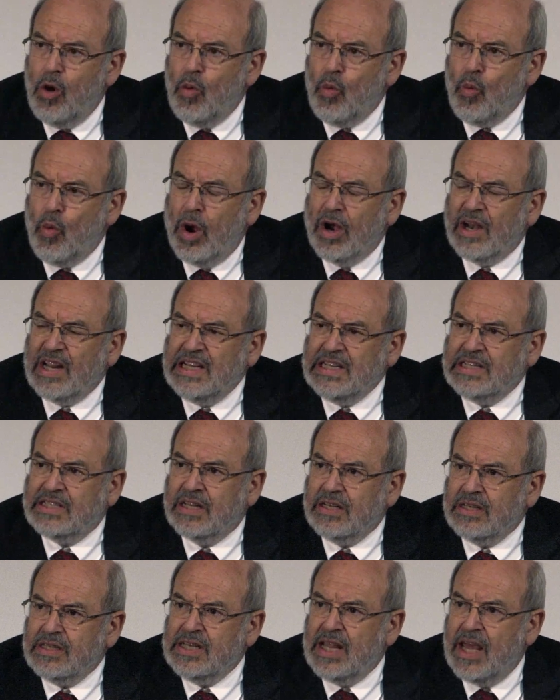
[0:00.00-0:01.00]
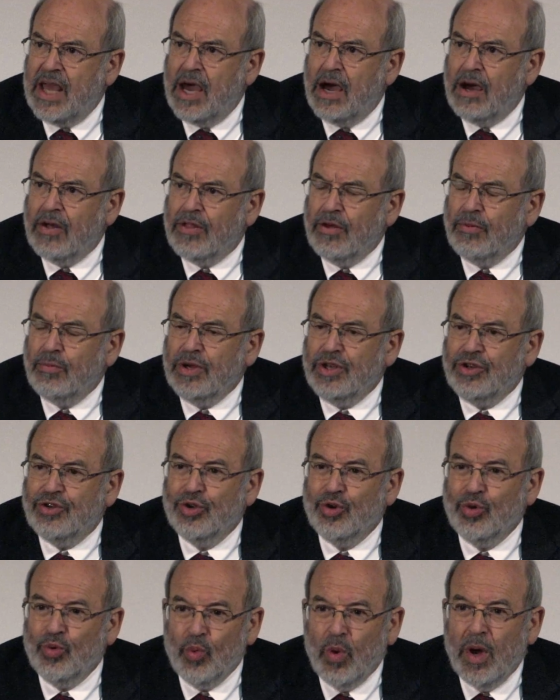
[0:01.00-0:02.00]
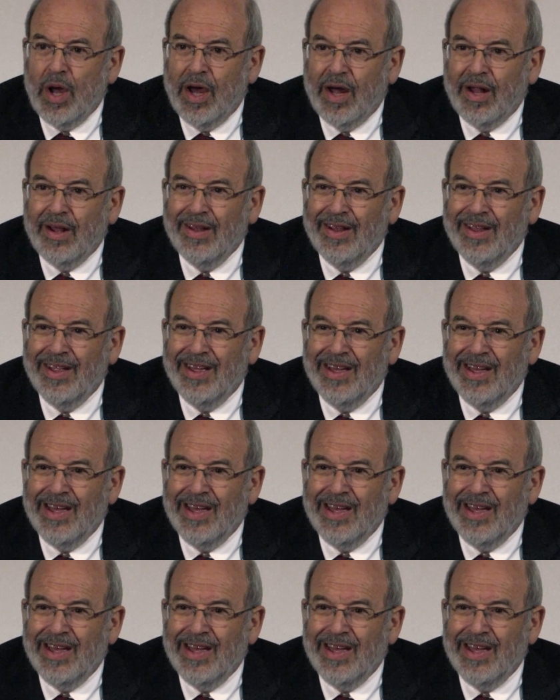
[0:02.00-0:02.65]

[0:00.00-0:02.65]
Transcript: What is it now that we do well